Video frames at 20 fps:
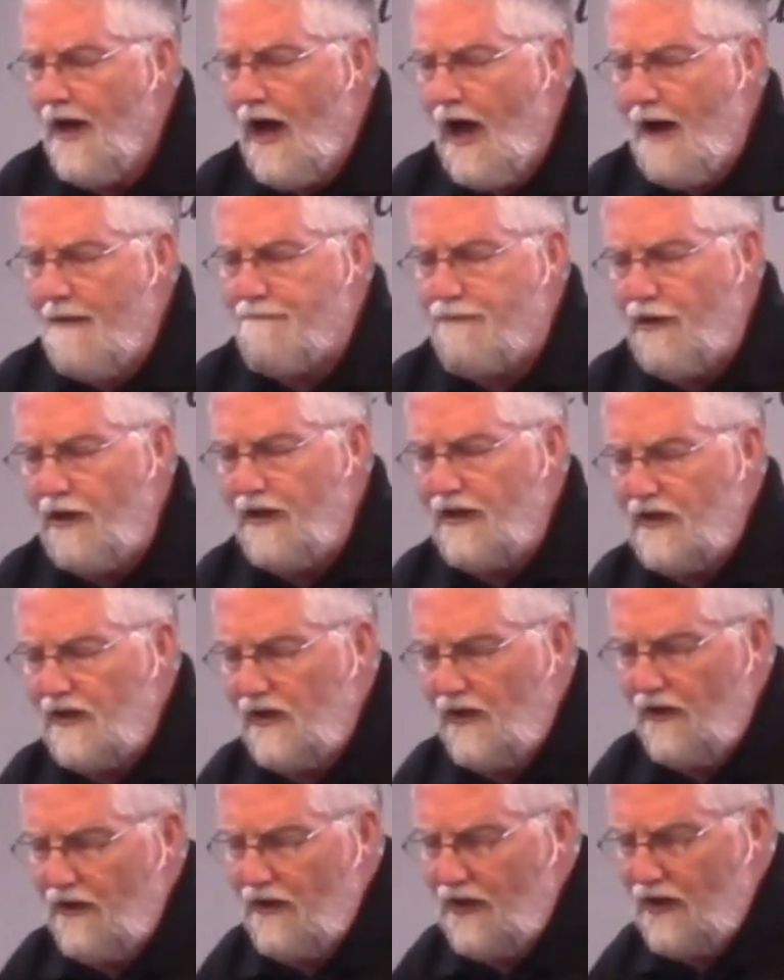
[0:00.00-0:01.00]
I'm pretty
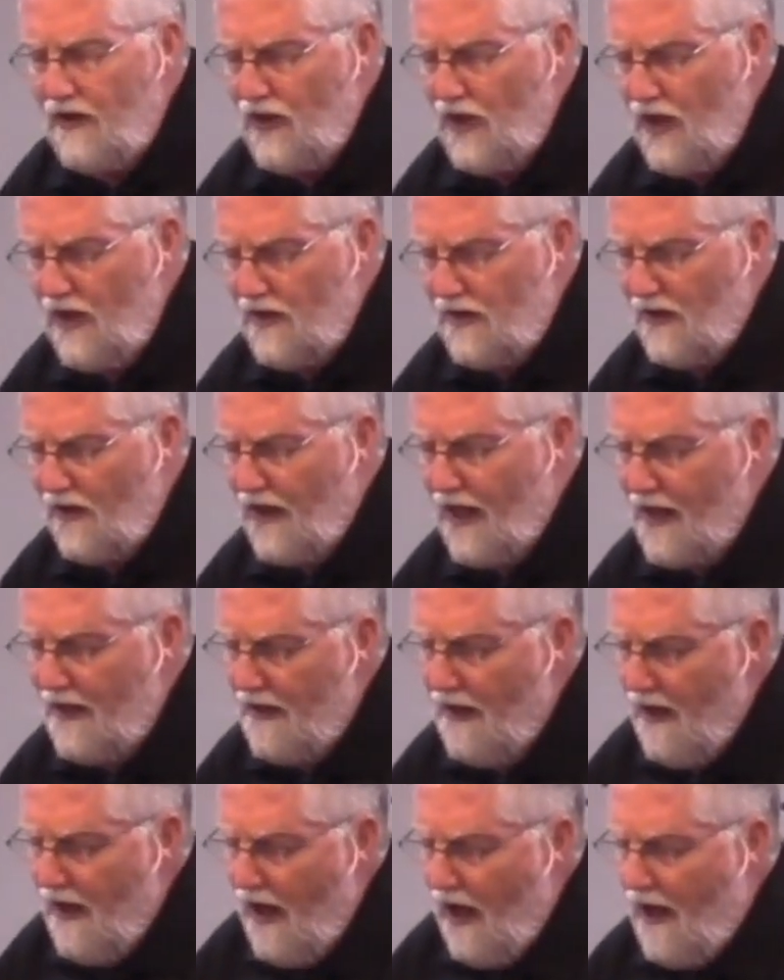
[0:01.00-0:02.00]
certain that she has
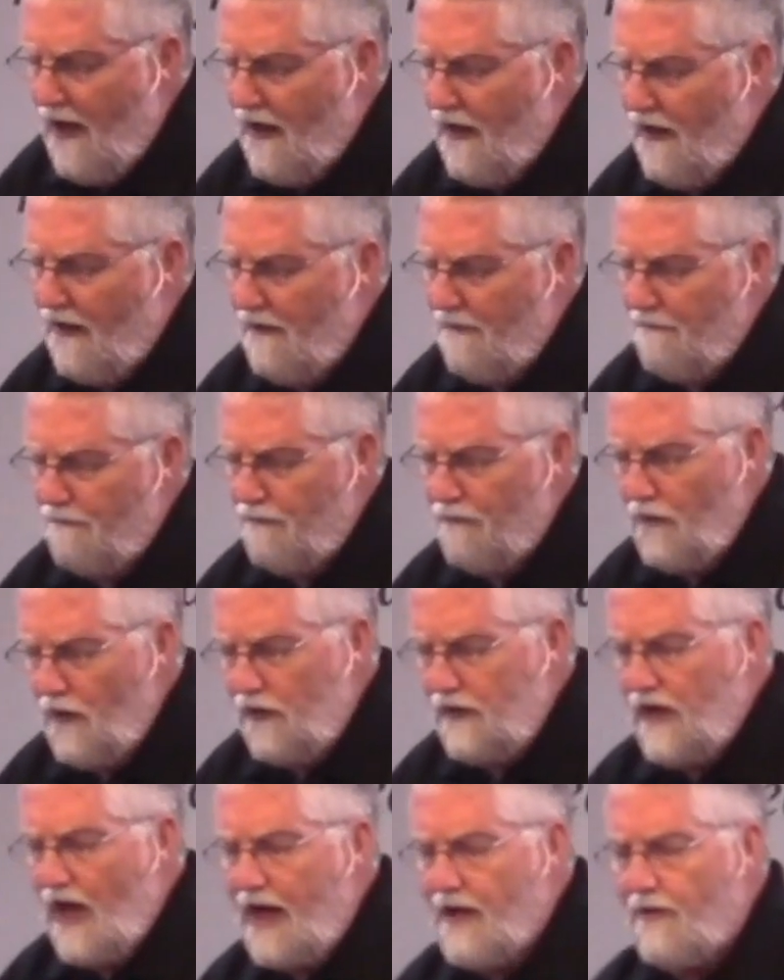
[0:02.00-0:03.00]
let,
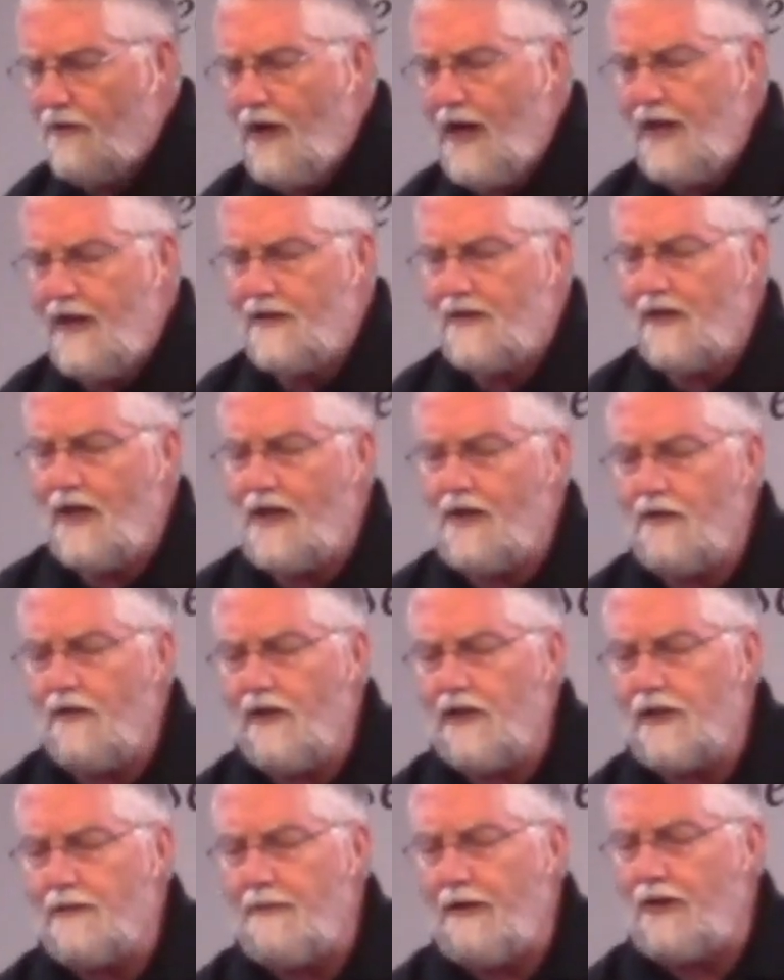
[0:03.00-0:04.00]
Zechariah has let
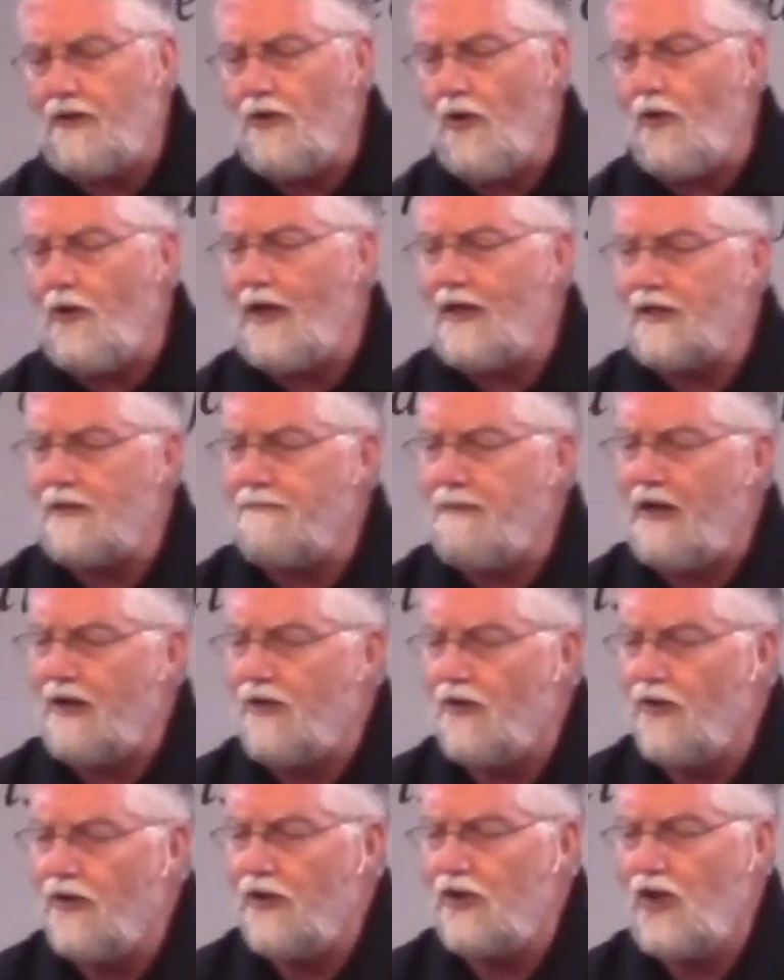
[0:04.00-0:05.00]
Elizabeth know how
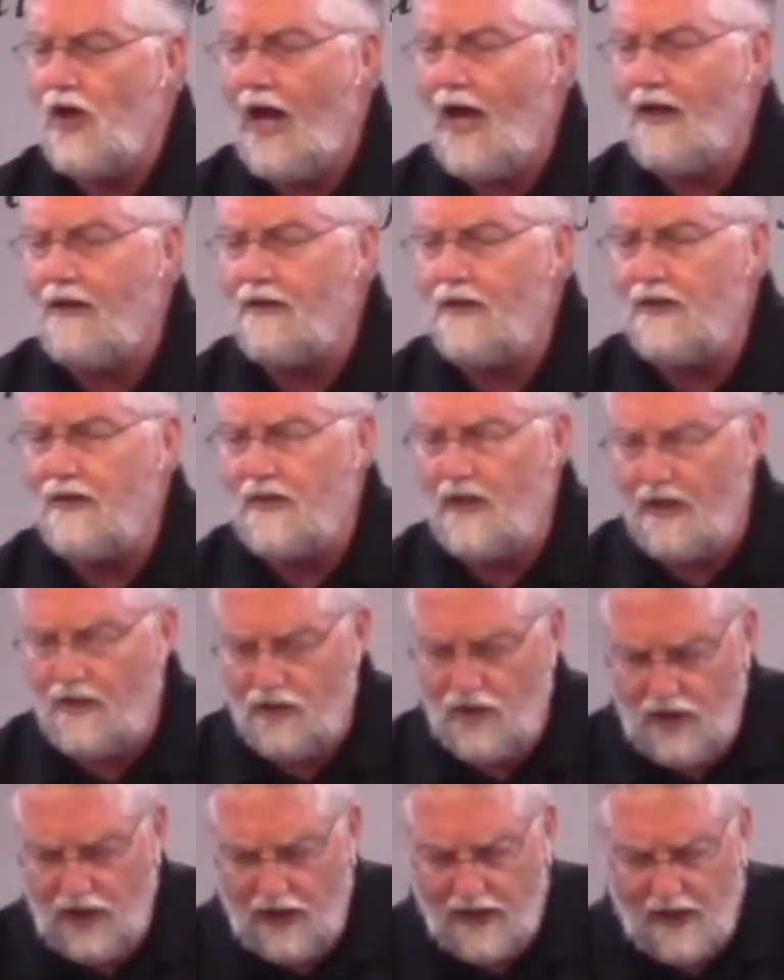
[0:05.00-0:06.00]
special the child is
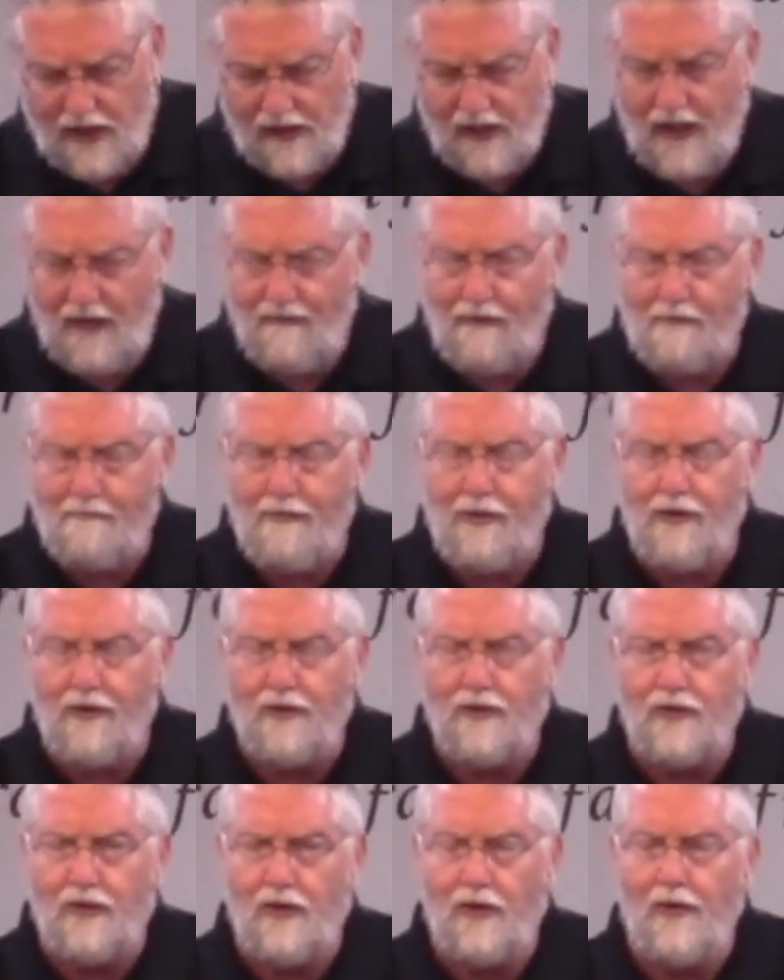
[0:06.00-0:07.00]
that she's giving
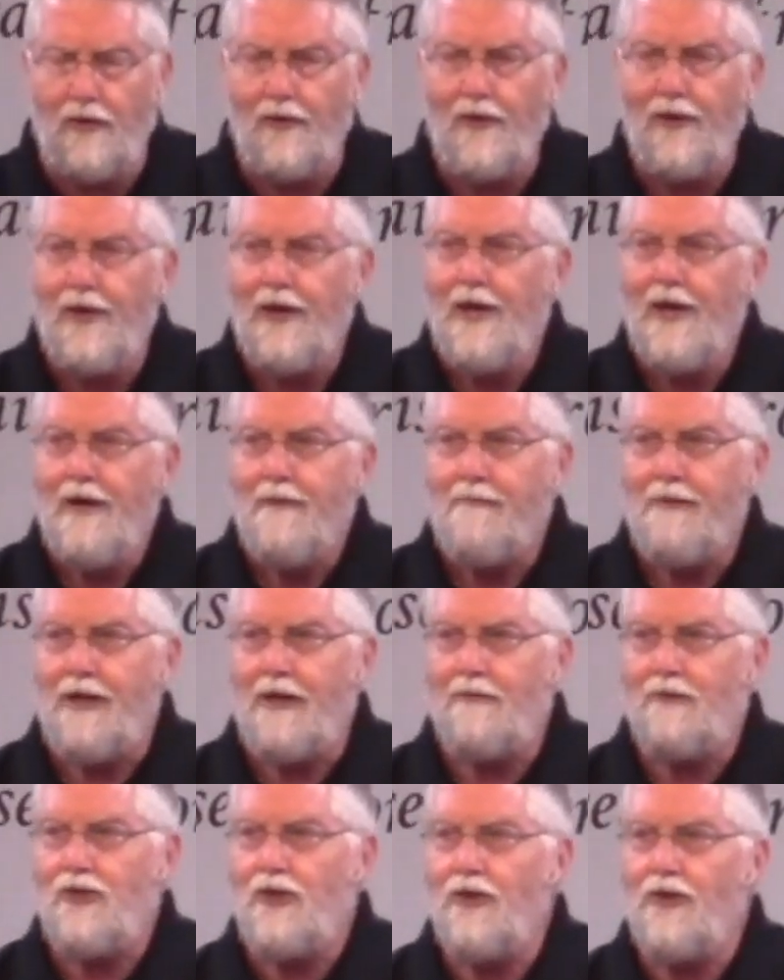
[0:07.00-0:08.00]
birth to. But
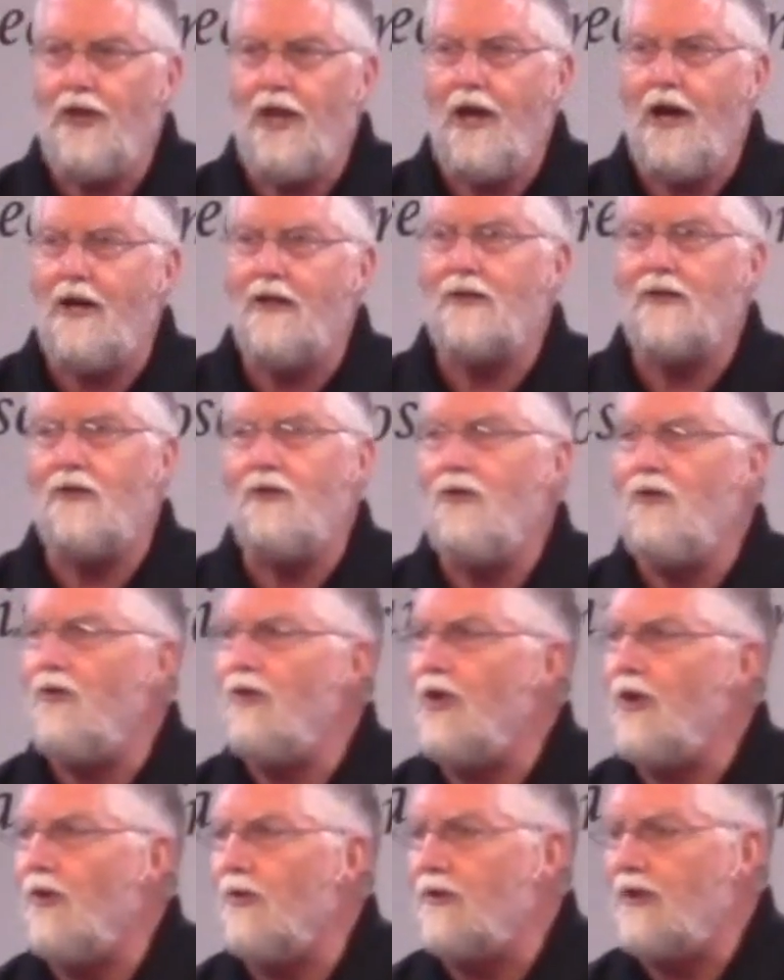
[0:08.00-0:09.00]
I'm sure they also knew
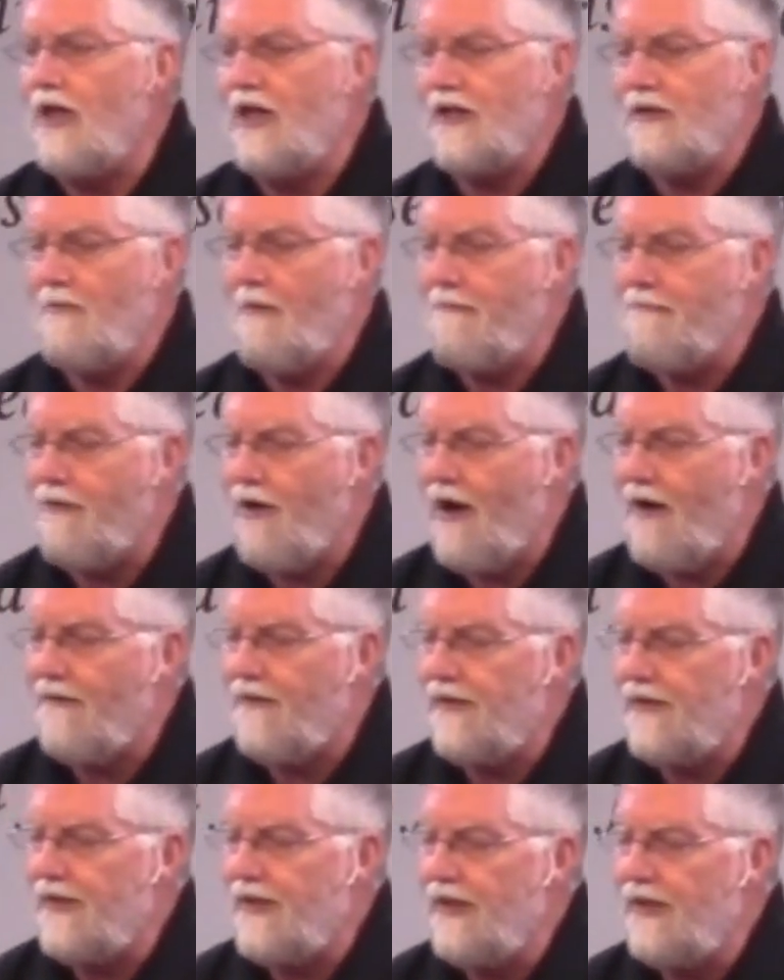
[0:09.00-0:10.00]
the Old Testament
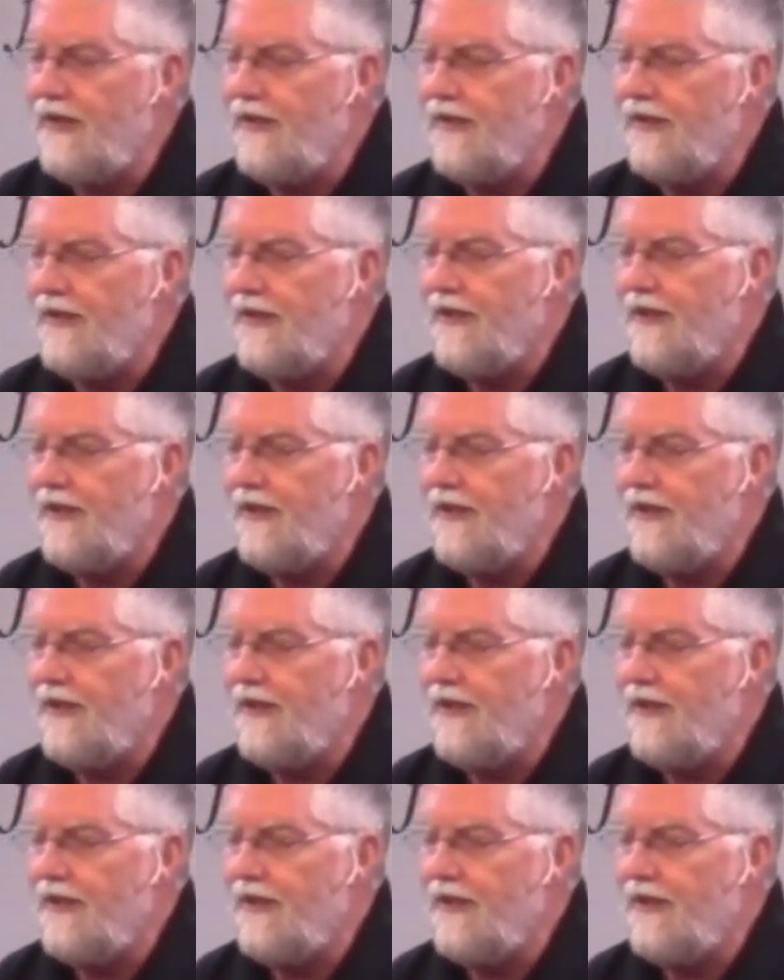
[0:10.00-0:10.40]
prophecies